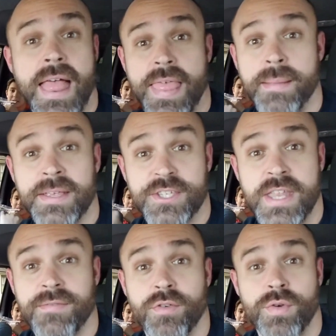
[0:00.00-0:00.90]
that Miss
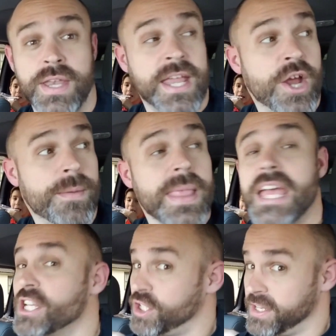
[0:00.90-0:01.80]
Deverin here,
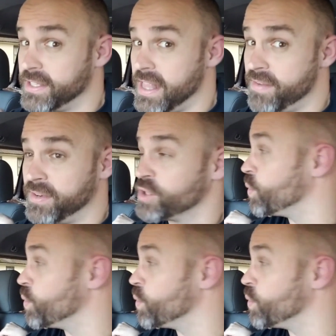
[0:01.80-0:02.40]
she's 11 as